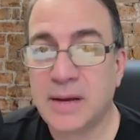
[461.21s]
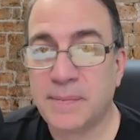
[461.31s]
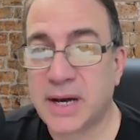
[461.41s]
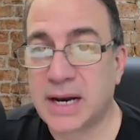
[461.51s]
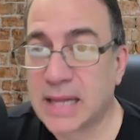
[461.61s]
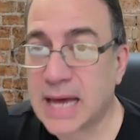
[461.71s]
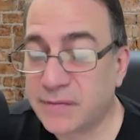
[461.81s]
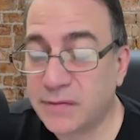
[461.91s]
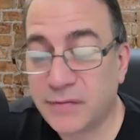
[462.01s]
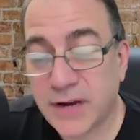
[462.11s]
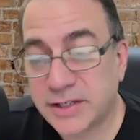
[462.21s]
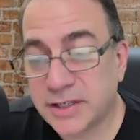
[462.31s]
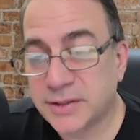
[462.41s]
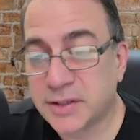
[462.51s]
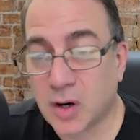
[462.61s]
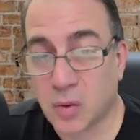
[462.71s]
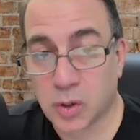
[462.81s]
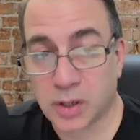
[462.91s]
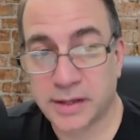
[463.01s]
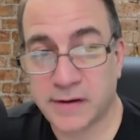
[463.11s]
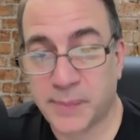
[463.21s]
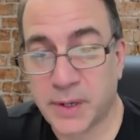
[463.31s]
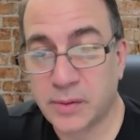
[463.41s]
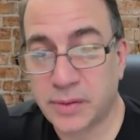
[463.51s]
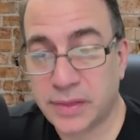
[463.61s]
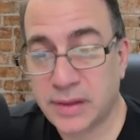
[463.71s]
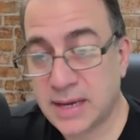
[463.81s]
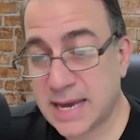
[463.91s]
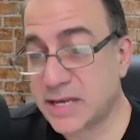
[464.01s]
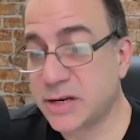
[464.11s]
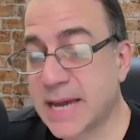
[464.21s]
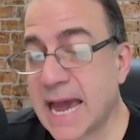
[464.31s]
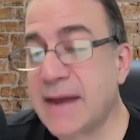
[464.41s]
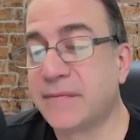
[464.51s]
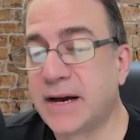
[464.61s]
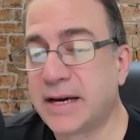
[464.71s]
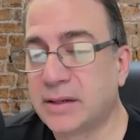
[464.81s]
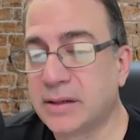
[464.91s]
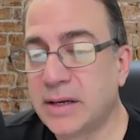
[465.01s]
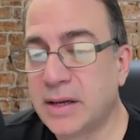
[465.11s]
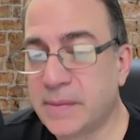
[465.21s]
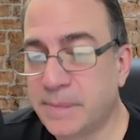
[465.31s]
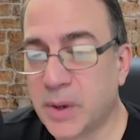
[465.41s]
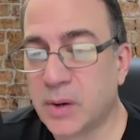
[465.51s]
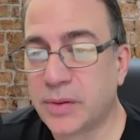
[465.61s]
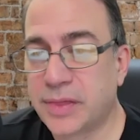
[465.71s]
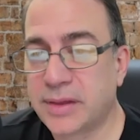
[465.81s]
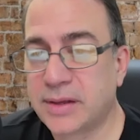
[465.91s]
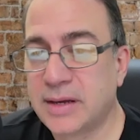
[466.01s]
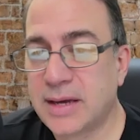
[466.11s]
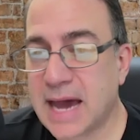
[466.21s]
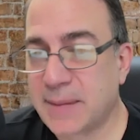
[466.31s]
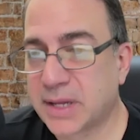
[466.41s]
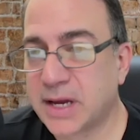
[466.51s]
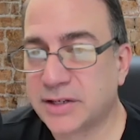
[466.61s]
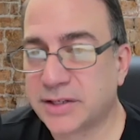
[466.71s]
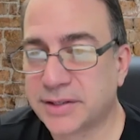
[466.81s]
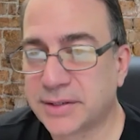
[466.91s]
but a lot of inventions are worthy of both, and you can file both applications.